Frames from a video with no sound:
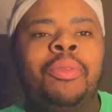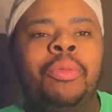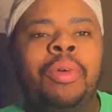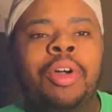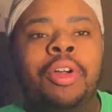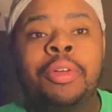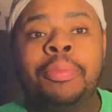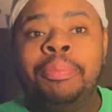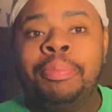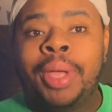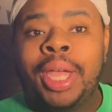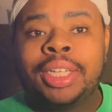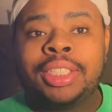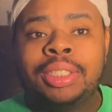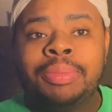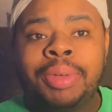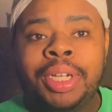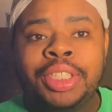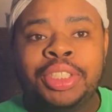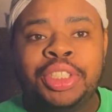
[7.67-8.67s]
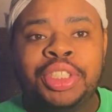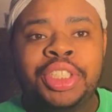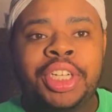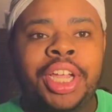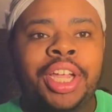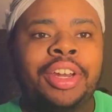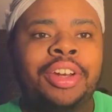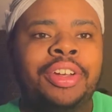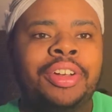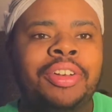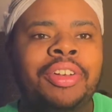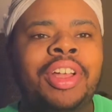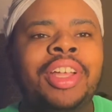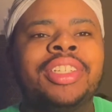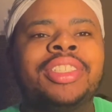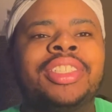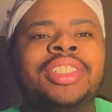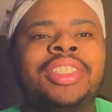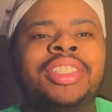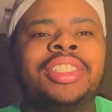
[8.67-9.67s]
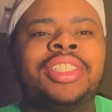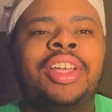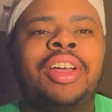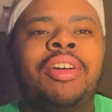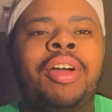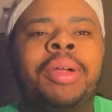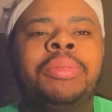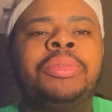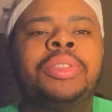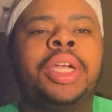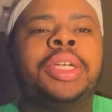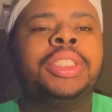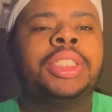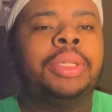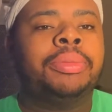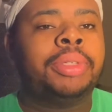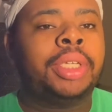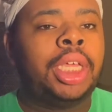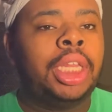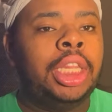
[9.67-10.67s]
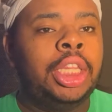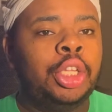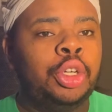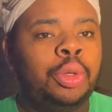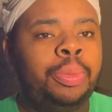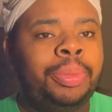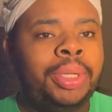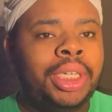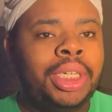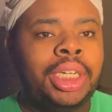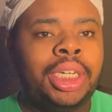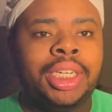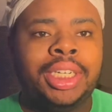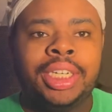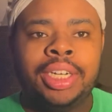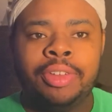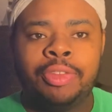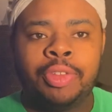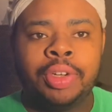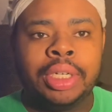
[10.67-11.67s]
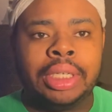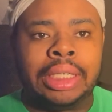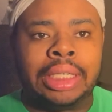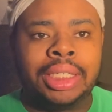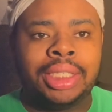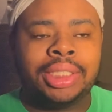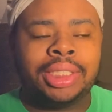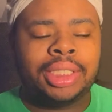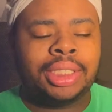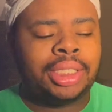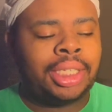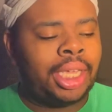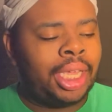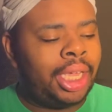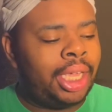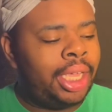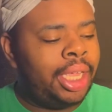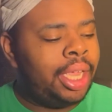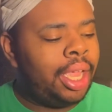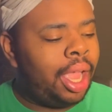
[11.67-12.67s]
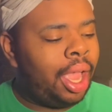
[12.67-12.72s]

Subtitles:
Welcome back to my channel. So I'm trying something a little bit differently today.